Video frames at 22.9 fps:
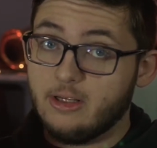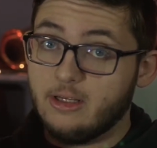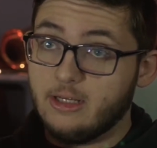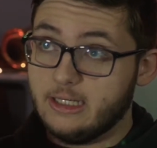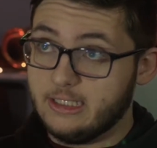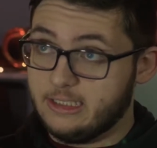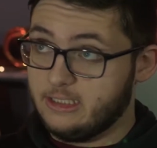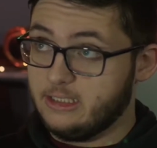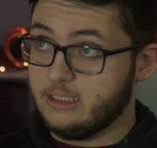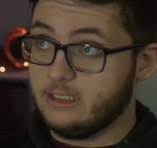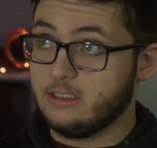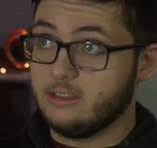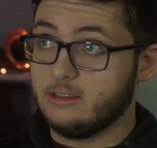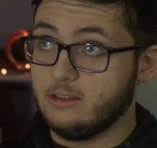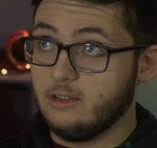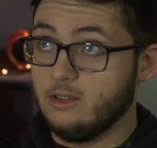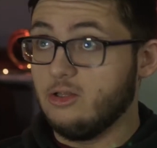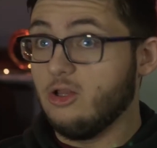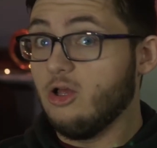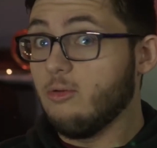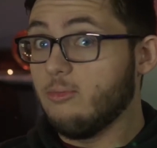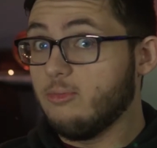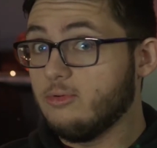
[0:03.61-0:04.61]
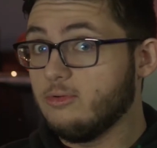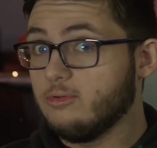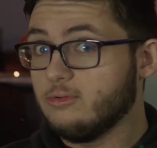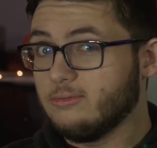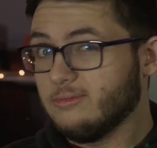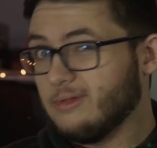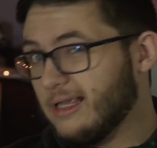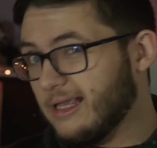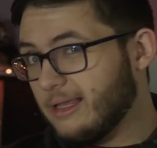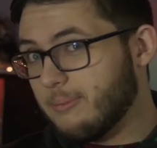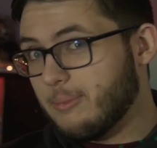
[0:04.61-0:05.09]
It's this global
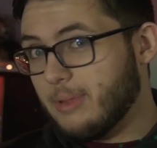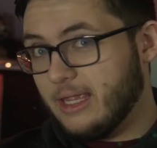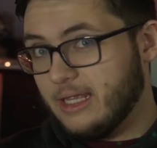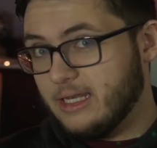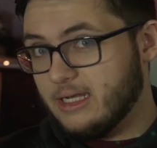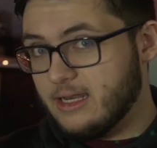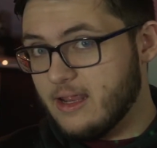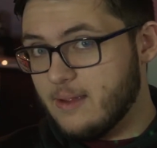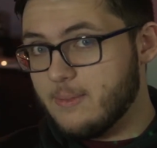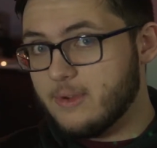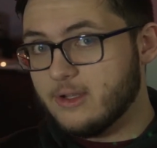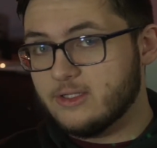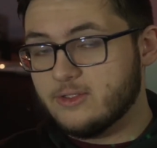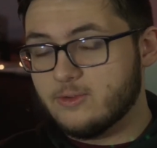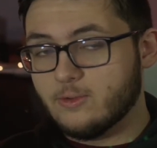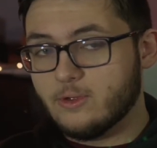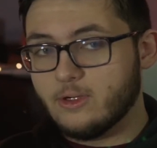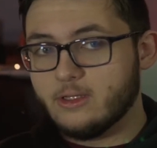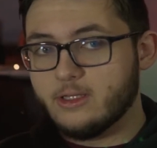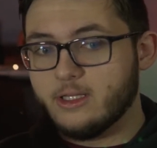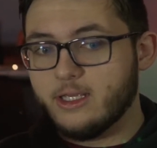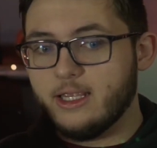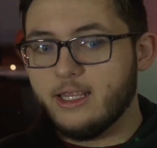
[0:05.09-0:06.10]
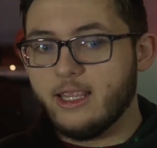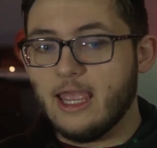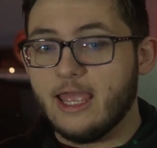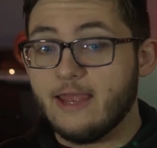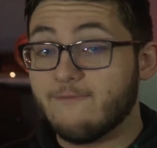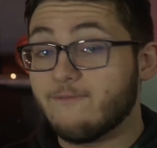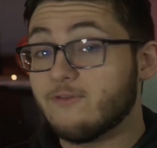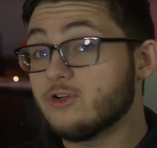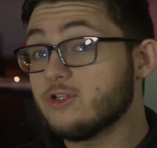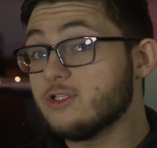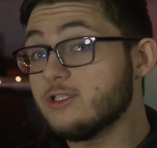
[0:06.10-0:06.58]
pandemic sort of thing, and
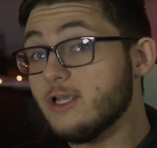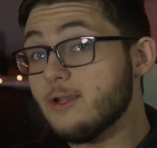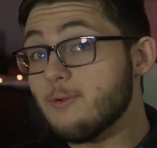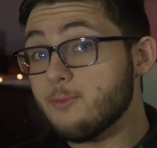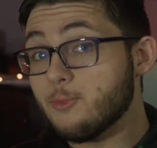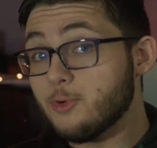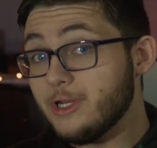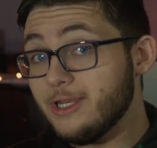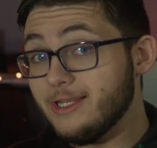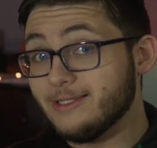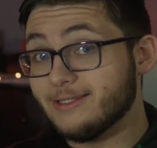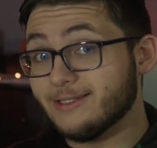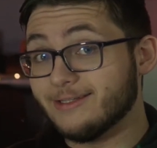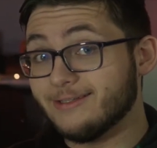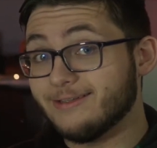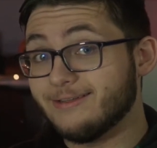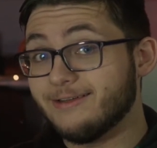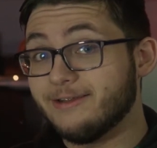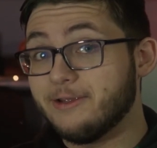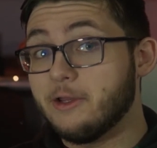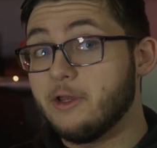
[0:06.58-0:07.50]
for some reason,